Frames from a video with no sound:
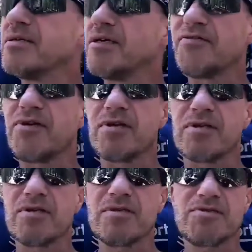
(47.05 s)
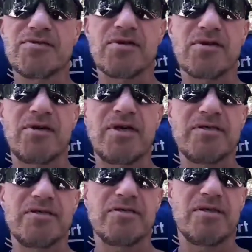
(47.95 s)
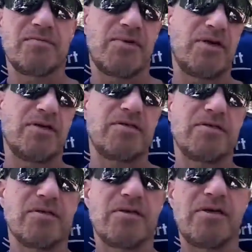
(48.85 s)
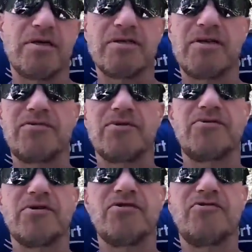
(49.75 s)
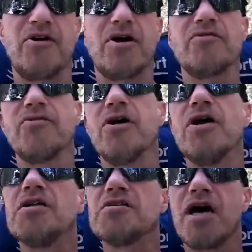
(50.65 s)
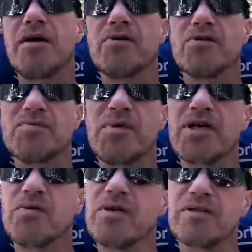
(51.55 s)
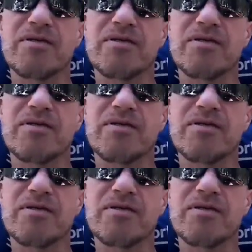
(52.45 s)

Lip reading: if you get a little stir crazy, some probably get stir crazy after 3 or 5, time goes by quick.